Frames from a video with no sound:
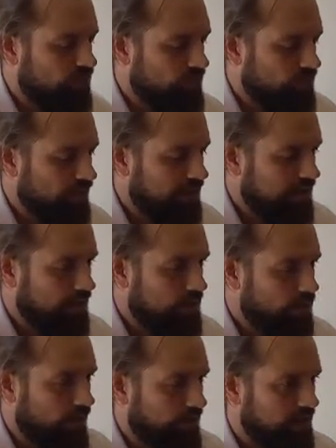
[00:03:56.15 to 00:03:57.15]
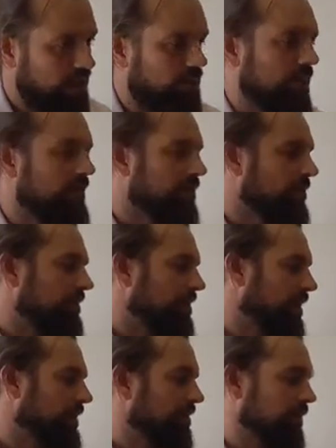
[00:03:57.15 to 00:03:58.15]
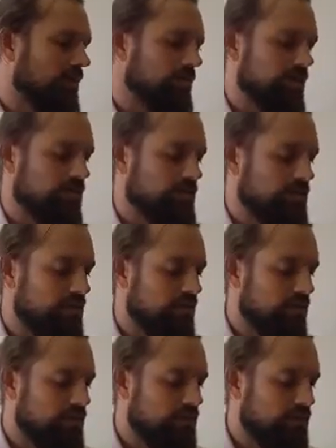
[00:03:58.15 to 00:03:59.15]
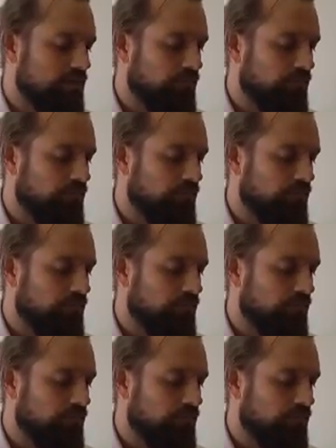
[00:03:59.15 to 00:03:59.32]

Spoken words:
really worrying about the mistakes they're going to make themselves.